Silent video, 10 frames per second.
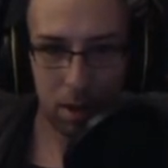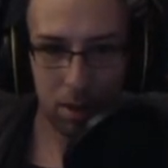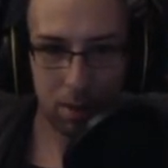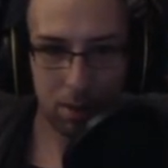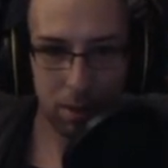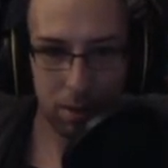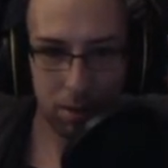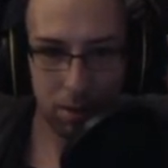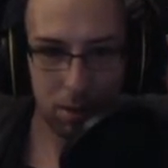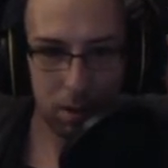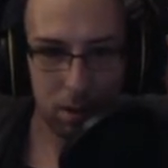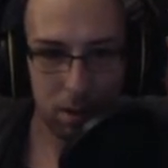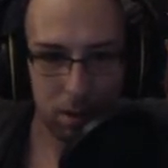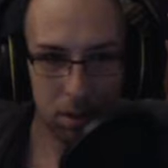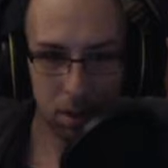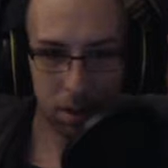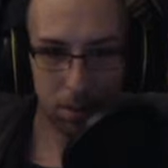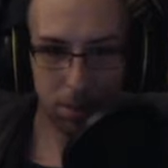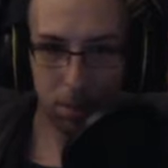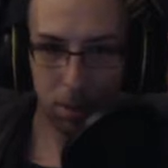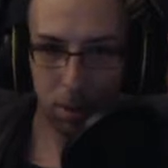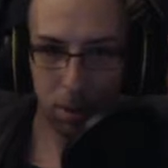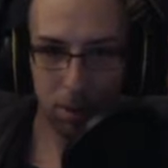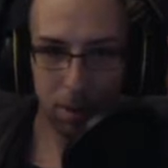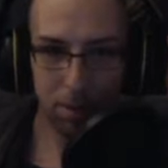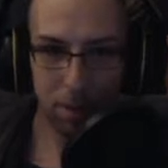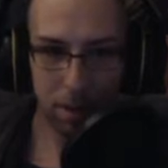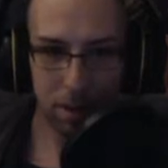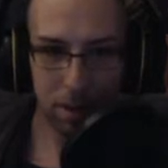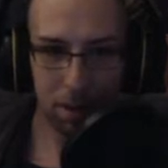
Every two. I got four. Craft that.